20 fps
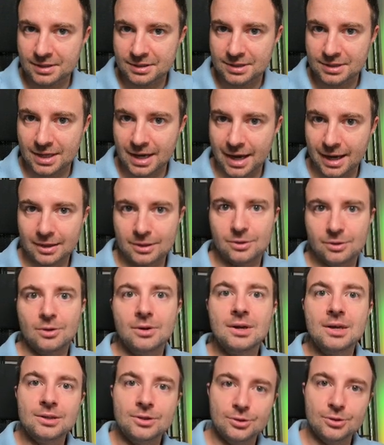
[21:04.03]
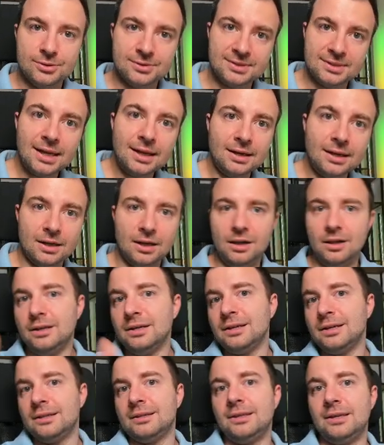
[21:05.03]
attack, you, you
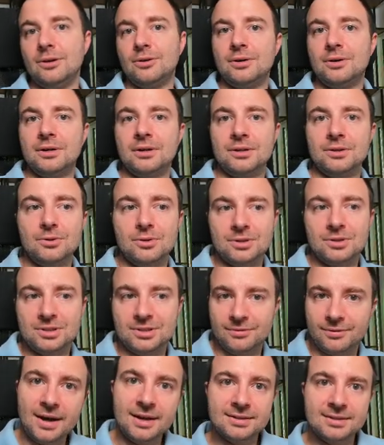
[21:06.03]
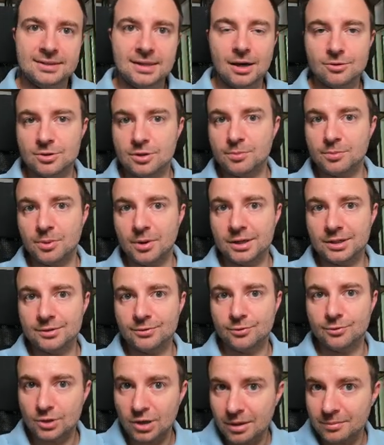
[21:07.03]
signal your, your device counterpart
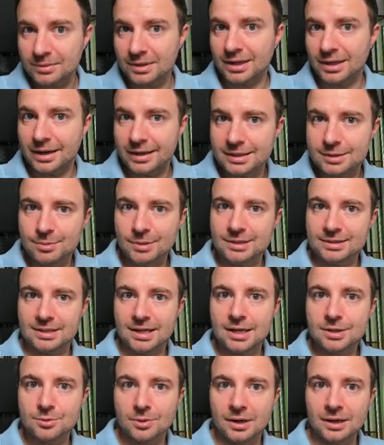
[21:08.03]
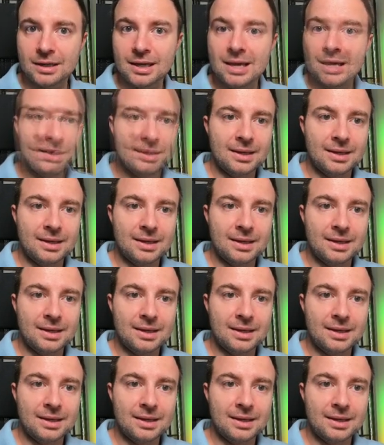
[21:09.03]
from the ISP's network,